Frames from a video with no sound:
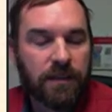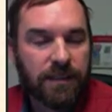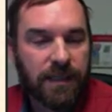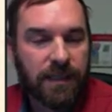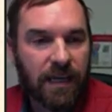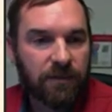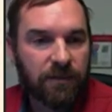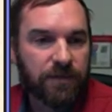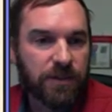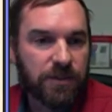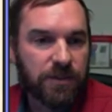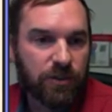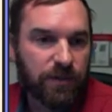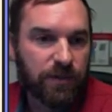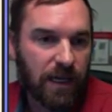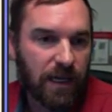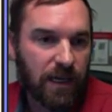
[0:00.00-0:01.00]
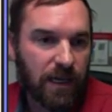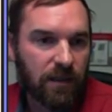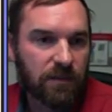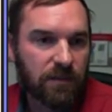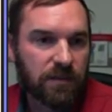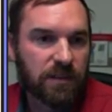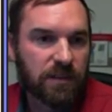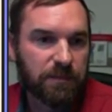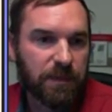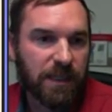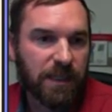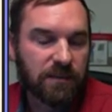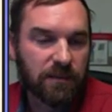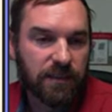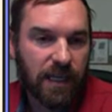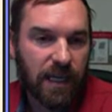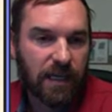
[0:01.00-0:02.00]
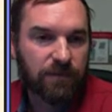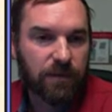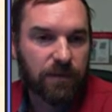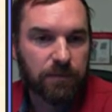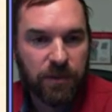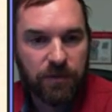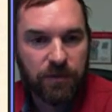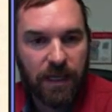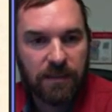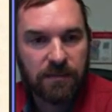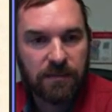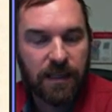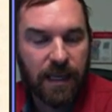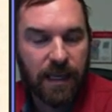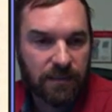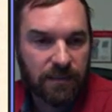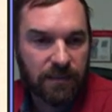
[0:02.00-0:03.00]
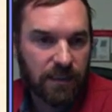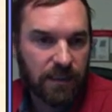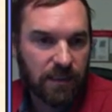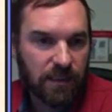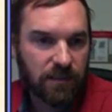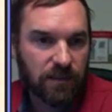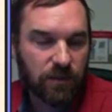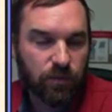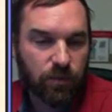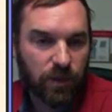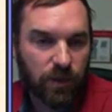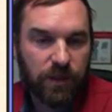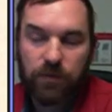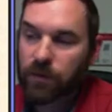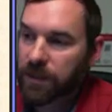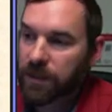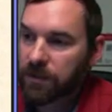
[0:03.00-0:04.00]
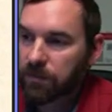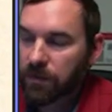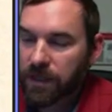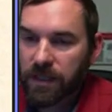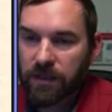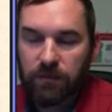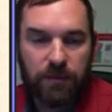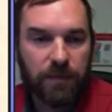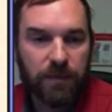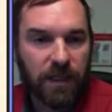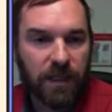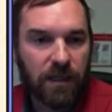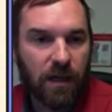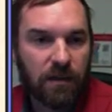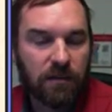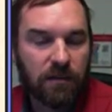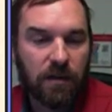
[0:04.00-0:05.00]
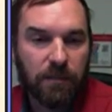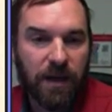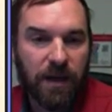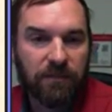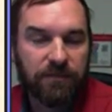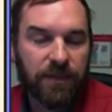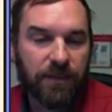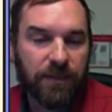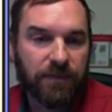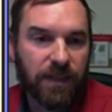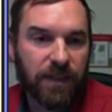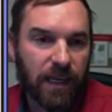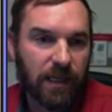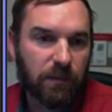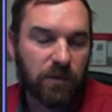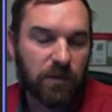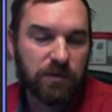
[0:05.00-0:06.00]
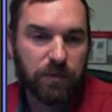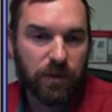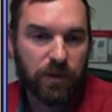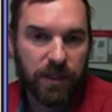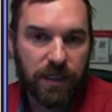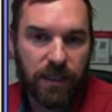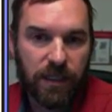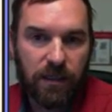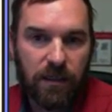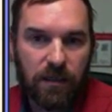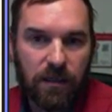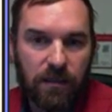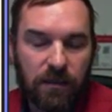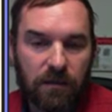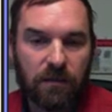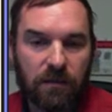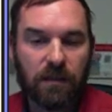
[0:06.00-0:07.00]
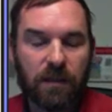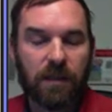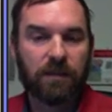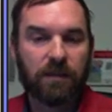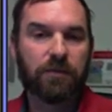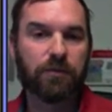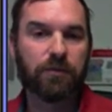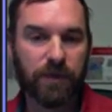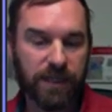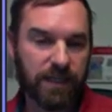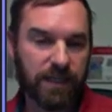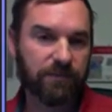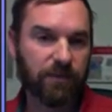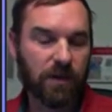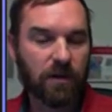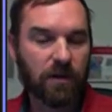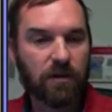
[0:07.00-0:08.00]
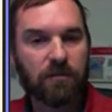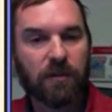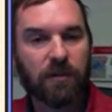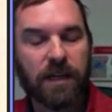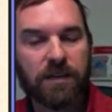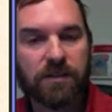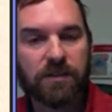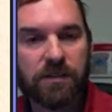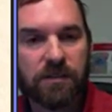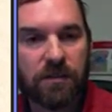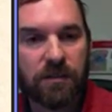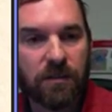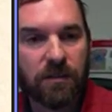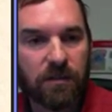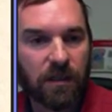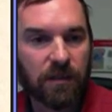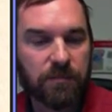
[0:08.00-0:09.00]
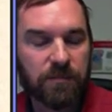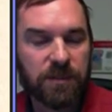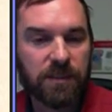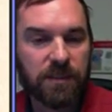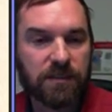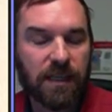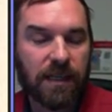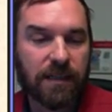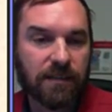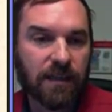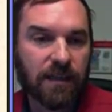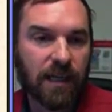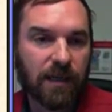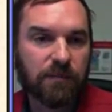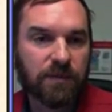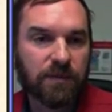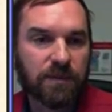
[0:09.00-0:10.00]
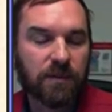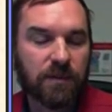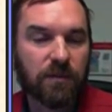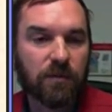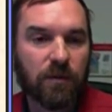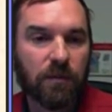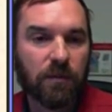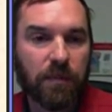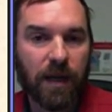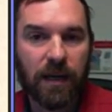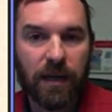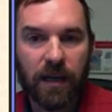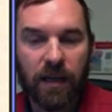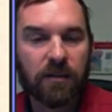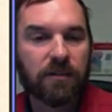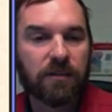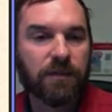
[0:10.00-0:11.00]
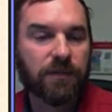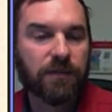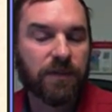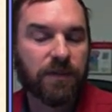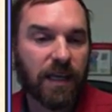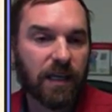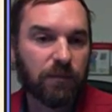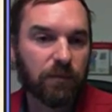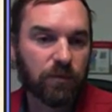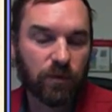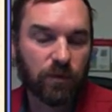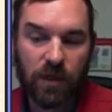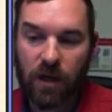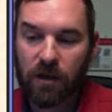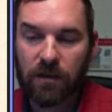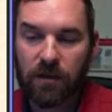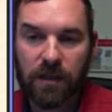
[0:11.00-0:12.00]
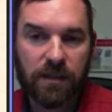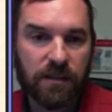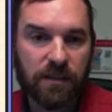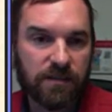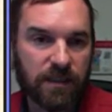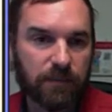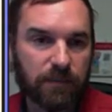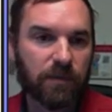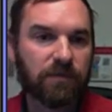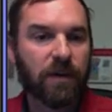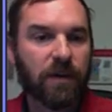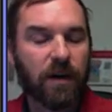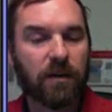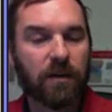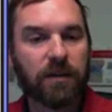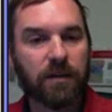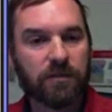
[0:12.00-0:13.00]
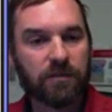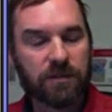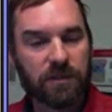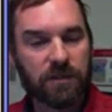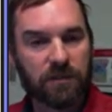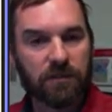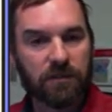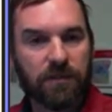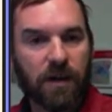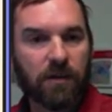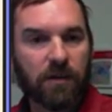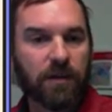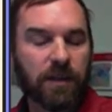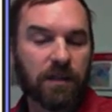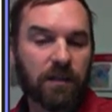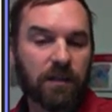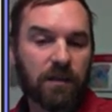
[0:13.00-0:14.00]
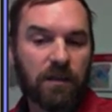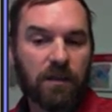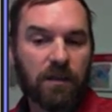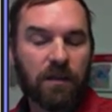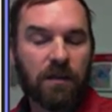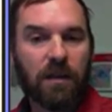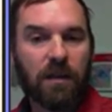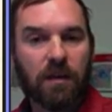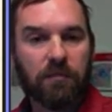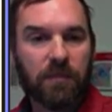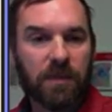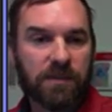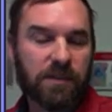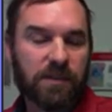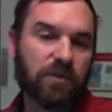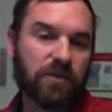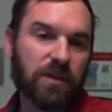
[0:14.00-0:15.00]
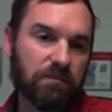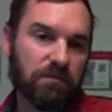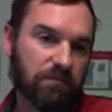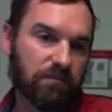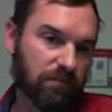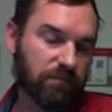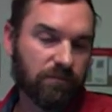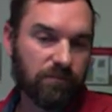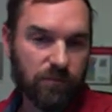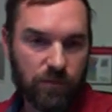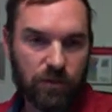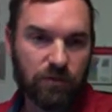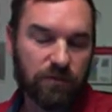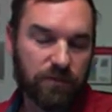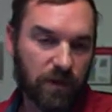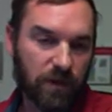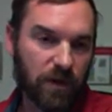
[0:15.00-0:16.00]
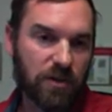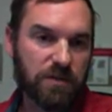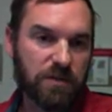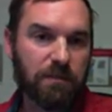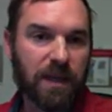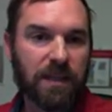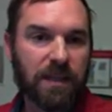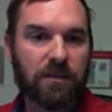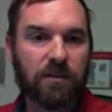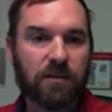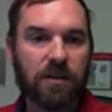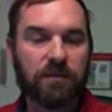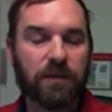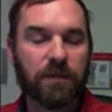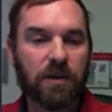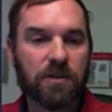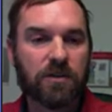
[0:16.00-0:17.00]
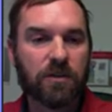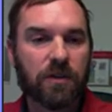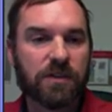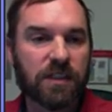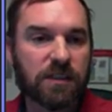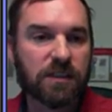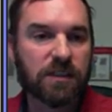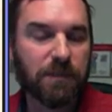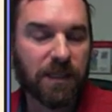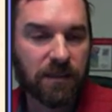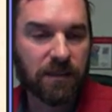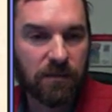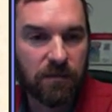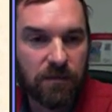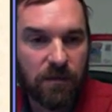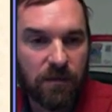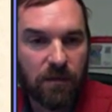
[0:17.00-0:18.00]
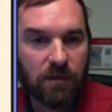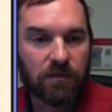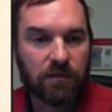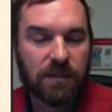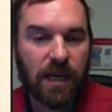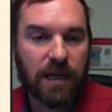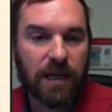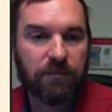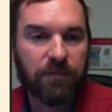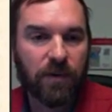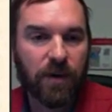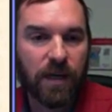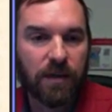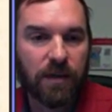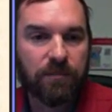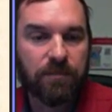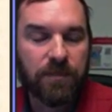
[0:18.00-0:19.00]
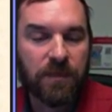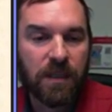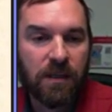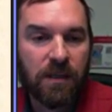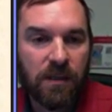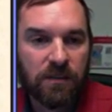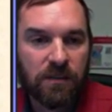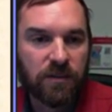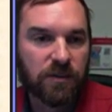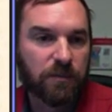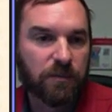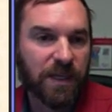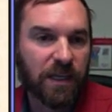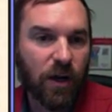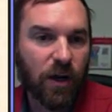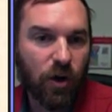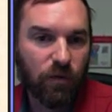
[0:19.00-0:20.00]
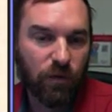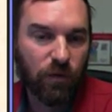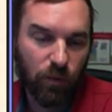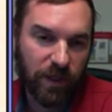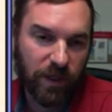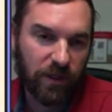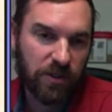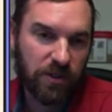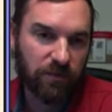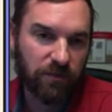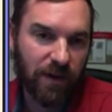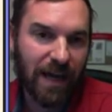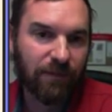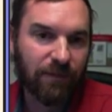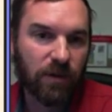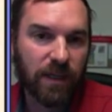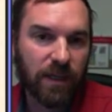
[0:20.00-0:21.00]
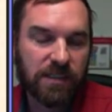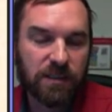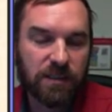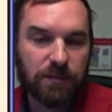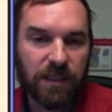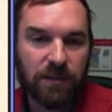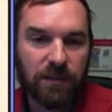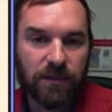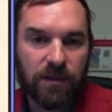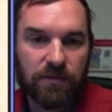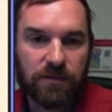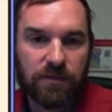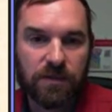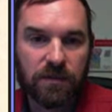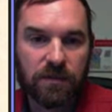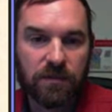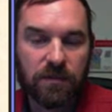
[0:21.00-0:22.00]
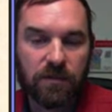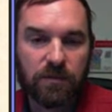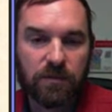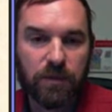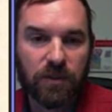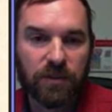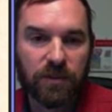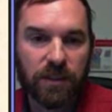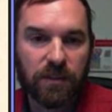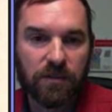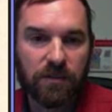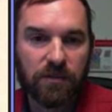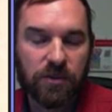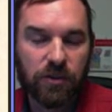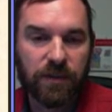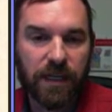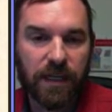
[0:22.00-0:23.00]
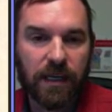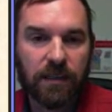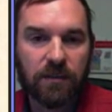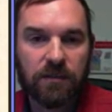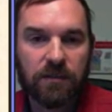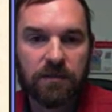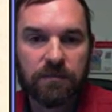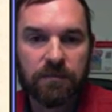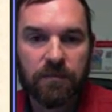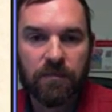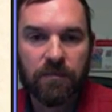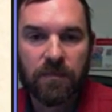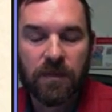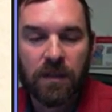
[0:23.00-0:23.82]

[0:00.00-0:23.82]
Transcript: The data for juveniles is based on data from 2019 to 2023. We've been collaring about 50 animals per year in three different herd ranges um, since that time. So about 150 animals were collared in December, following those till the following, um, essentially June 1st, May 31st. So a six month time frame. So this would be an overwinter survival estimate of those those mule deer juveniles.